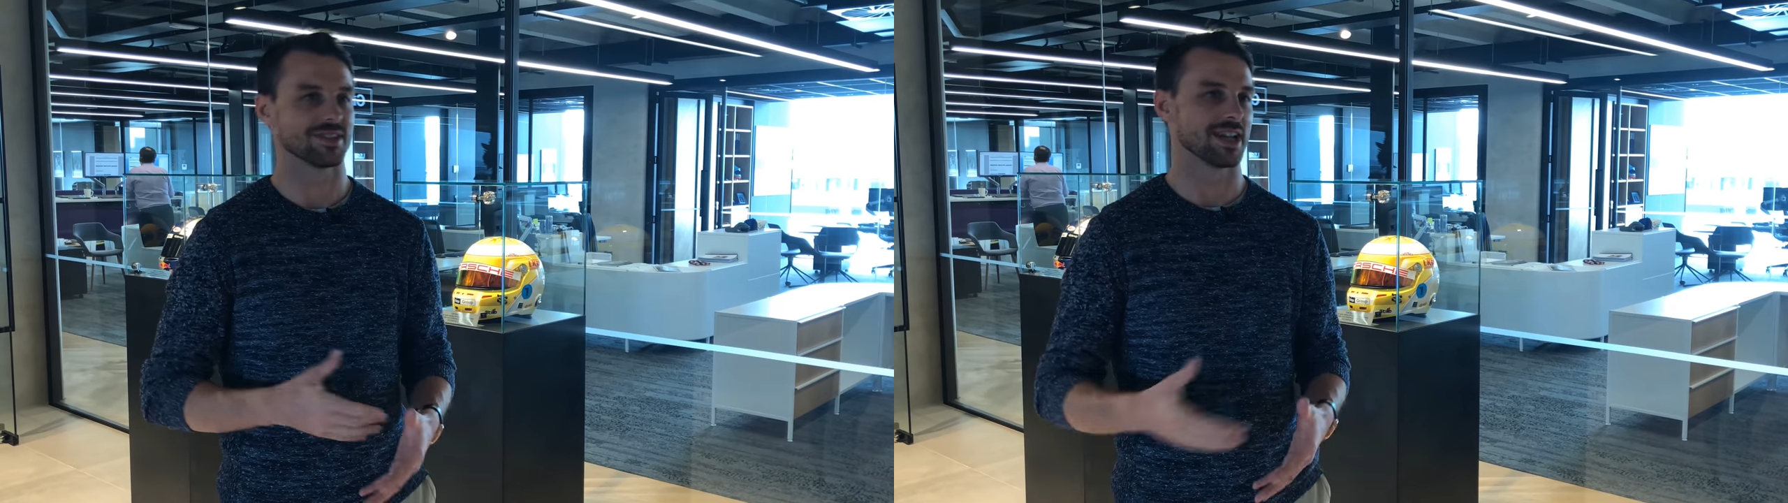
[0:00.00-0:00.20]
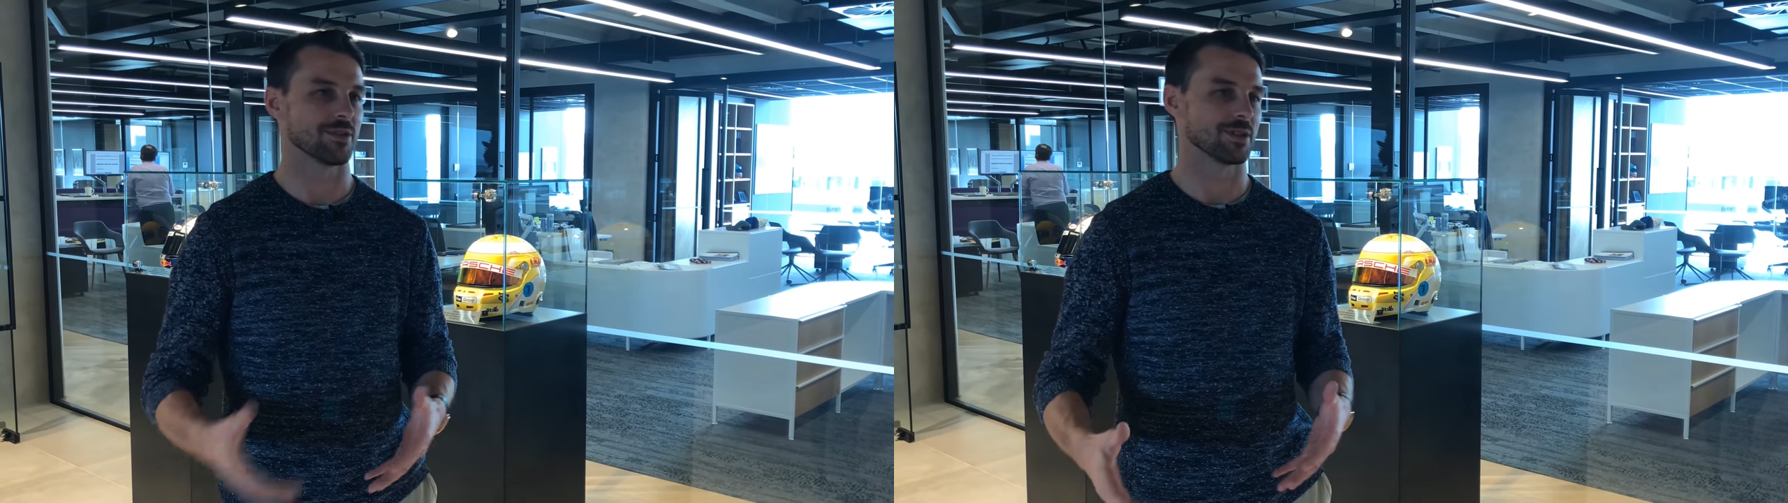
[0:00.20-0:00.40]

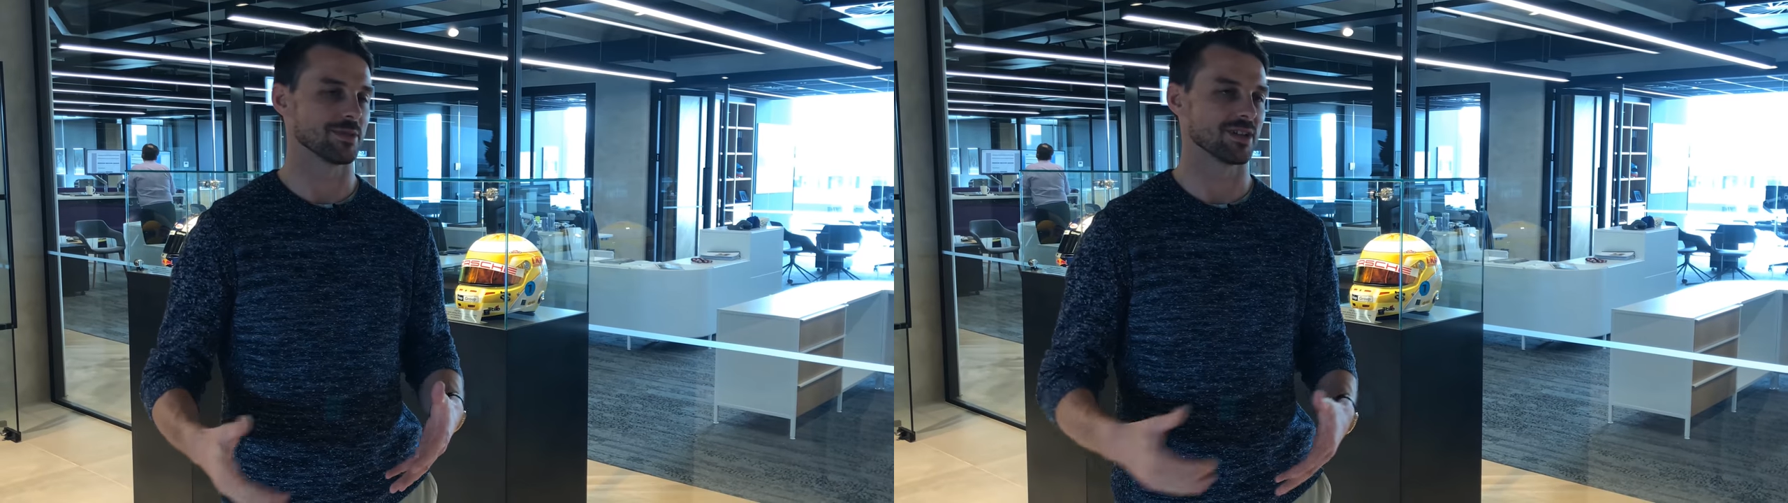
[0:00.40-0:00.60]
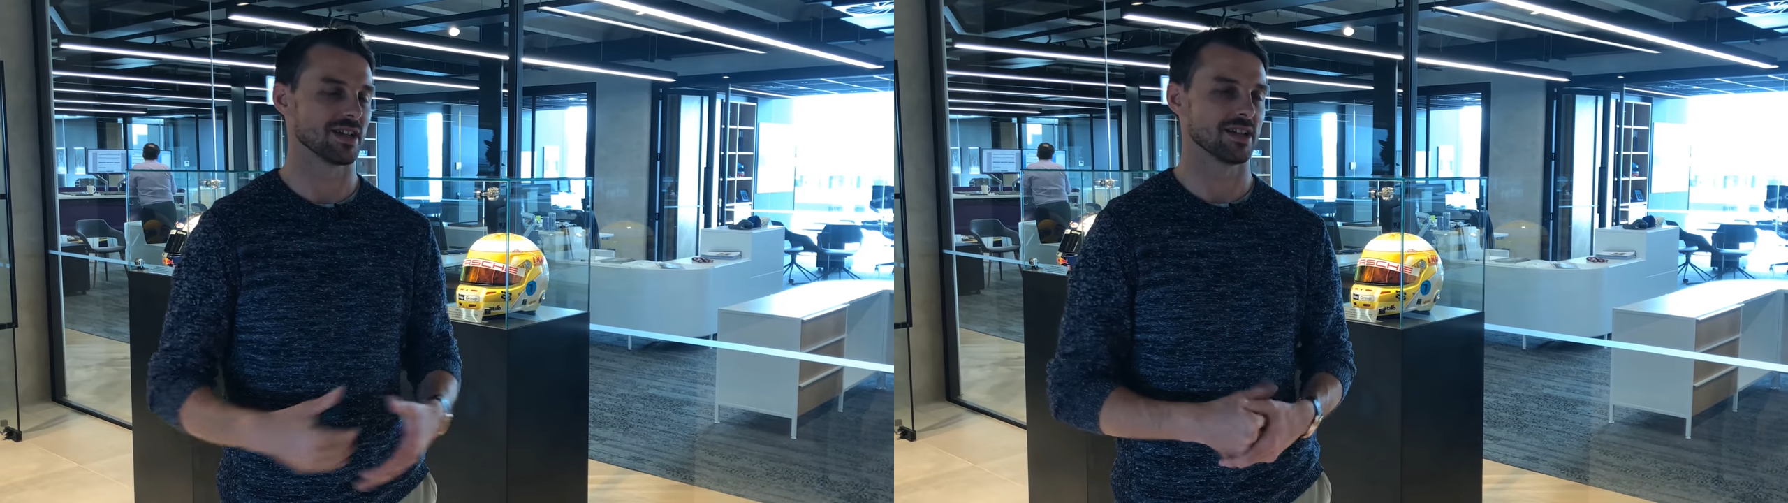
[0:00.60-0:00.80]
now in,
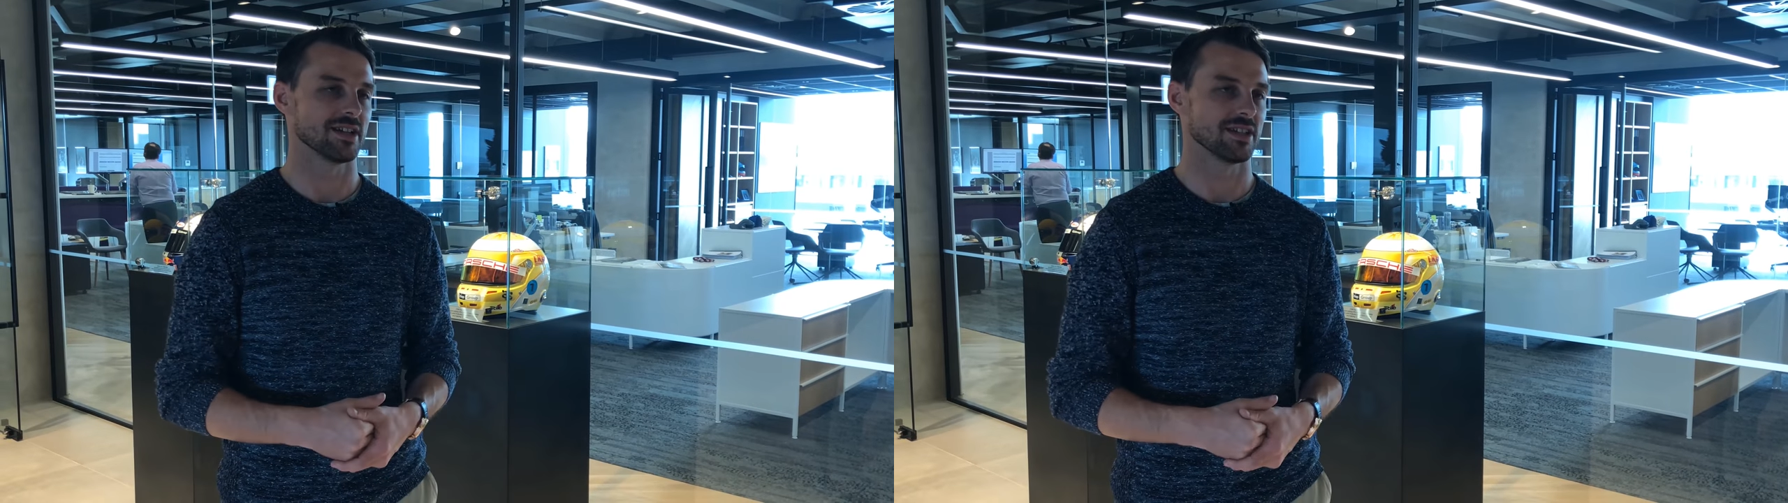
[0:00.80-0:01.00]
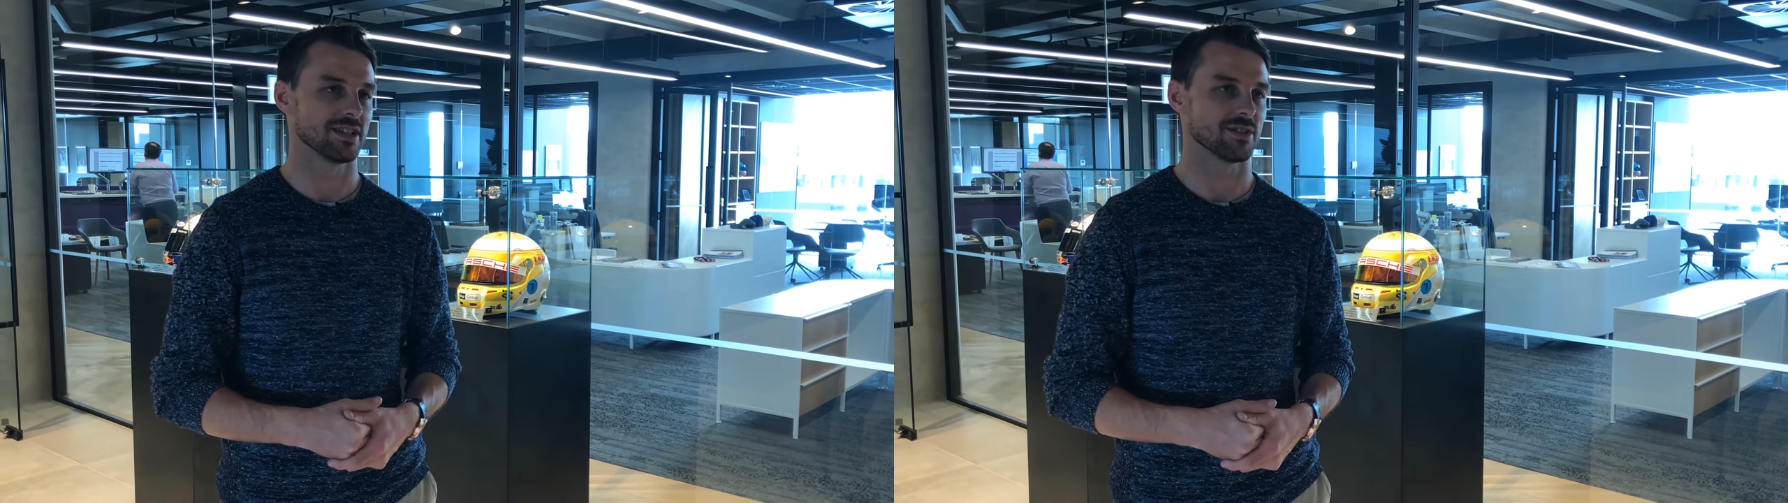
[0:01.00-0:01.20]

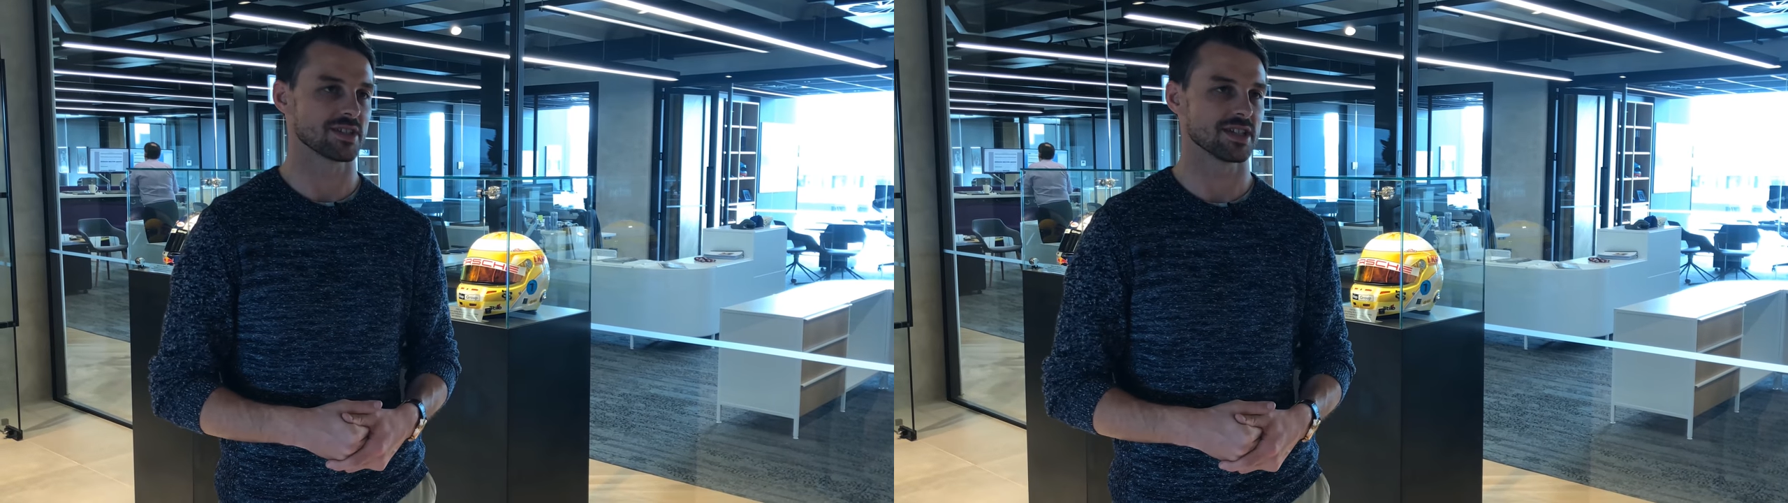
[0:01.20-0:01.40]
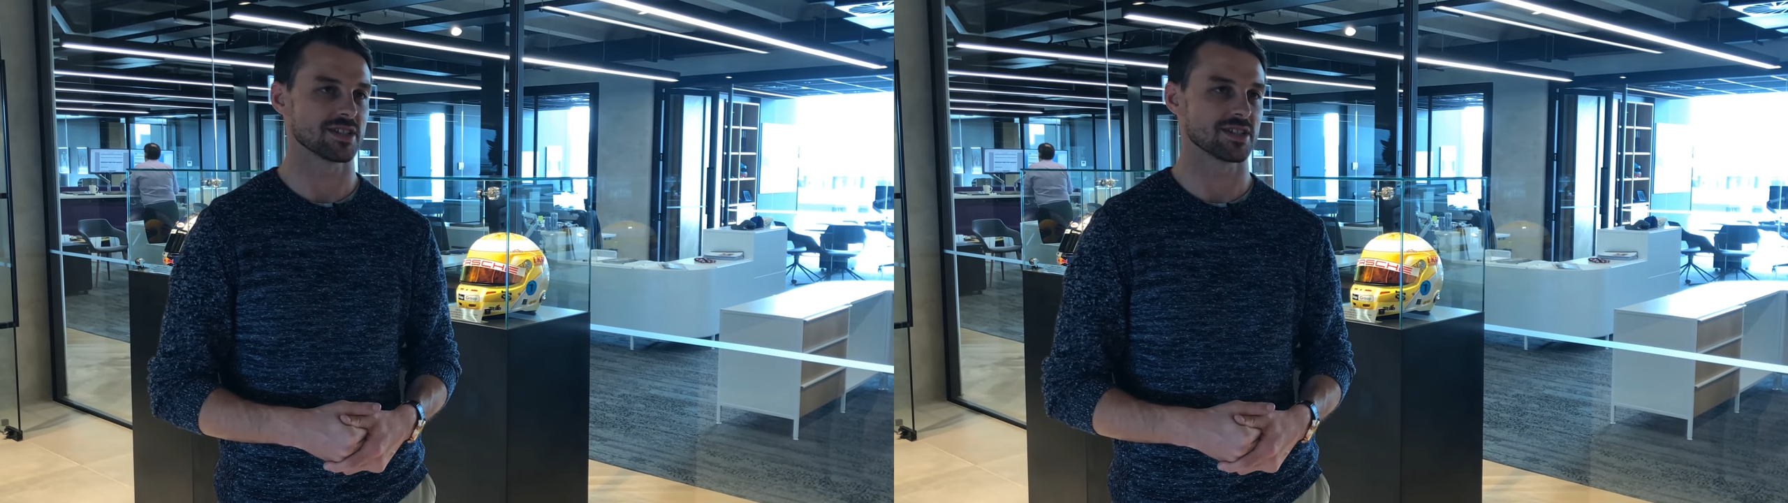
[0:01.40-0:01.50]
uh, in Aussie.